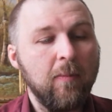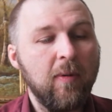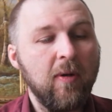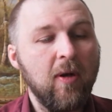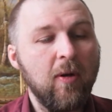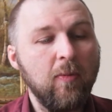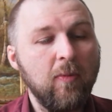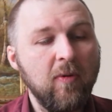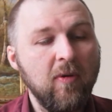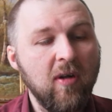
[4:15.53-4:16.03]
But
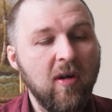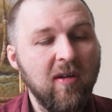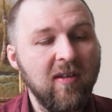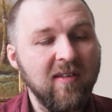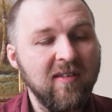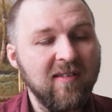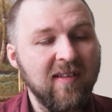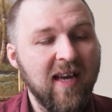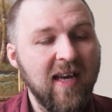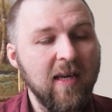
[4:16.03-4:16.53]
I will
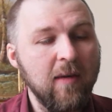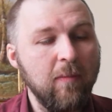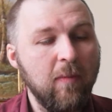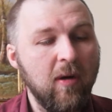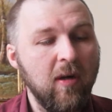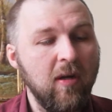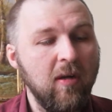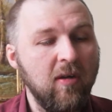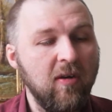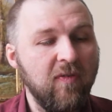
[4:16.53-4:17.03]
not take
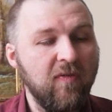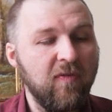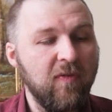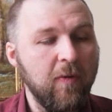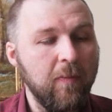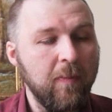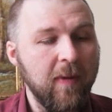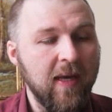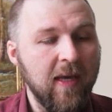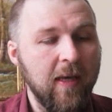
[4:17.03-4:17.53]
my love
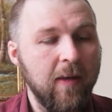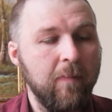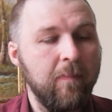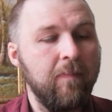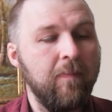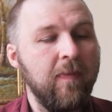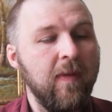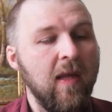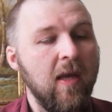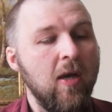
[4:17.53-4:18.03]
from
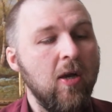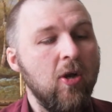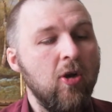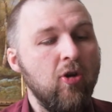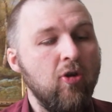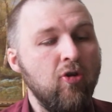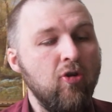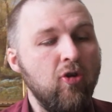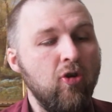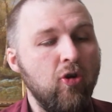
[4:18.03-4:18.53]
him,
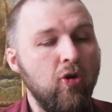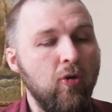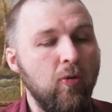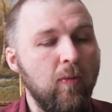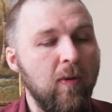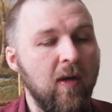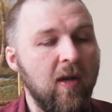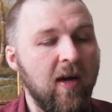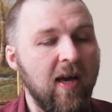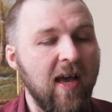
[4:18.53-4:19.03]
nor
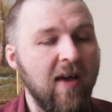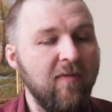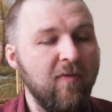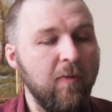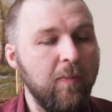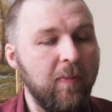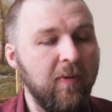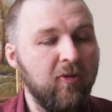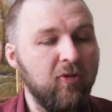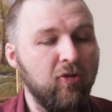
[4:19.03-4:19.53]
will I
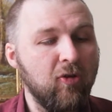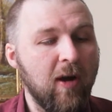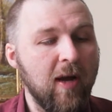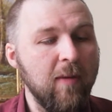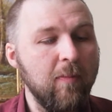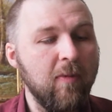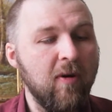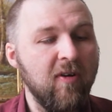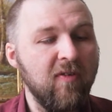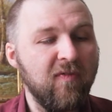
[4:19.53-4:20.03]
ever
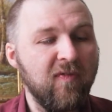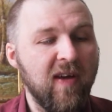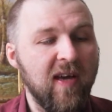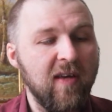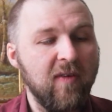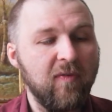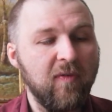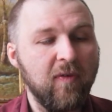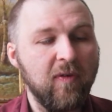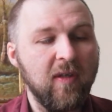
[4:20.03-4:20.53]
betray my
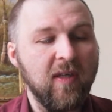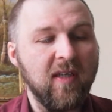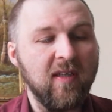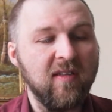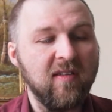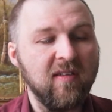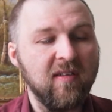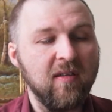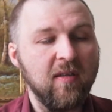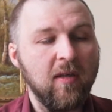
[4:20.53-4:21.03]

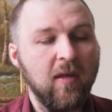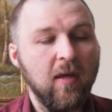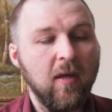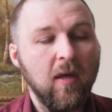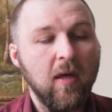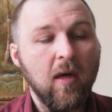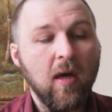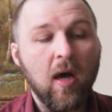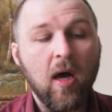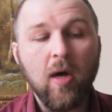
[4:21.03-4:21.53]
faithfulness.
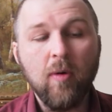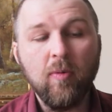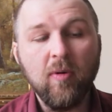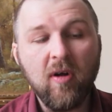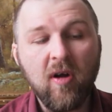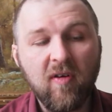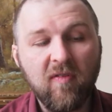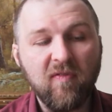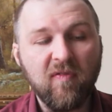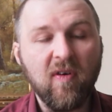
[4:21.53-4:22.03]
I will
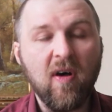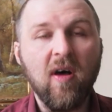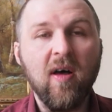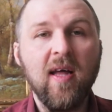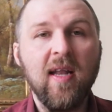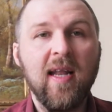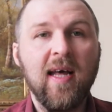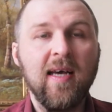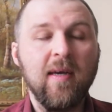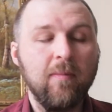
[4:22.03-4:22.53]
not
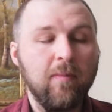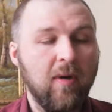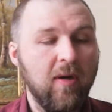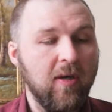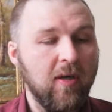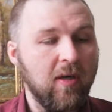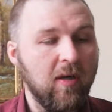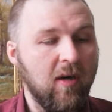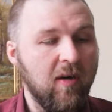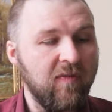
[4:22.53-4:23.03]
violate
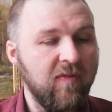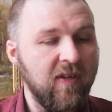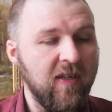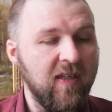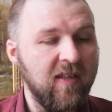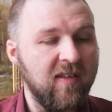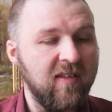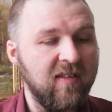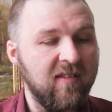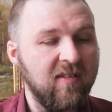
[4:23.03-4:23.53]
my
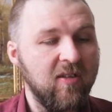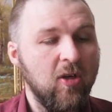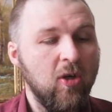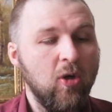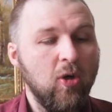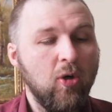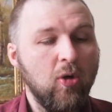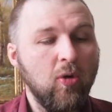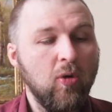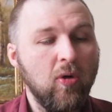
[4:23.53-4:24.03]
covenant,
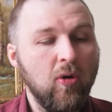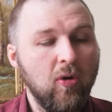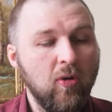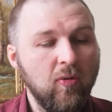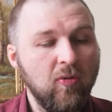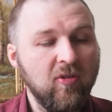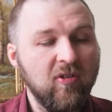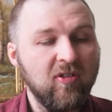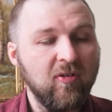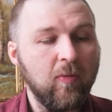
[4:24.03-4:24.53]
or
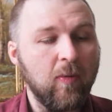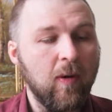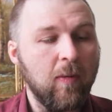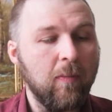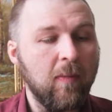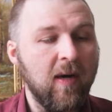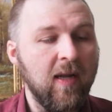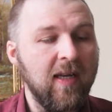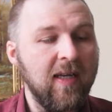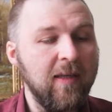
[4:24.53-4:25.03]
alter
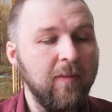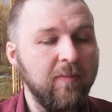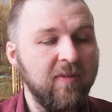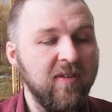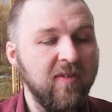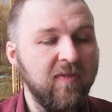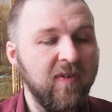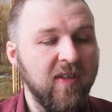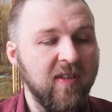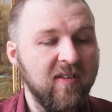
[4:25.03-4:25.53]
what my lips
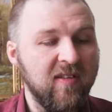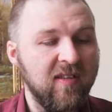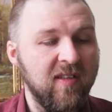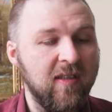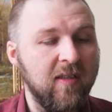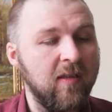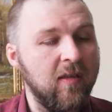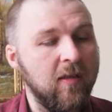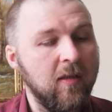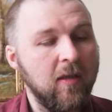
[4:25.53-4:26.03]
have
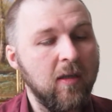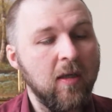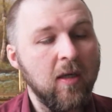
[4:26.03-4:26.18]
uttered.